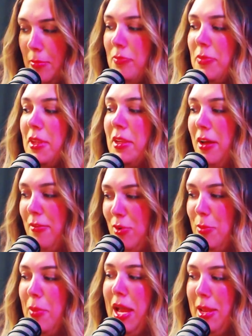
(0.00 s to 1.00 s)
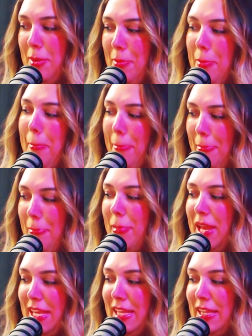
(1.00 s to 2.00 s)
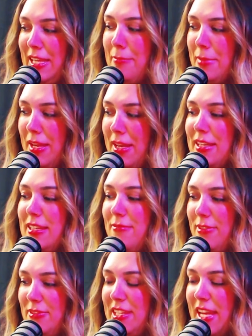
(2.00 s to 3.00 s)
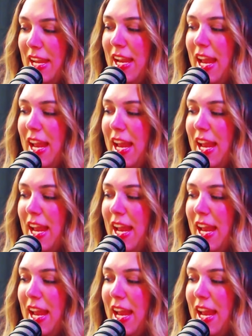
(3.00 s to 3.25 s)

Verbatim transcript: huh. covered by Peggy Lee oh, in nineteen fifty-eight.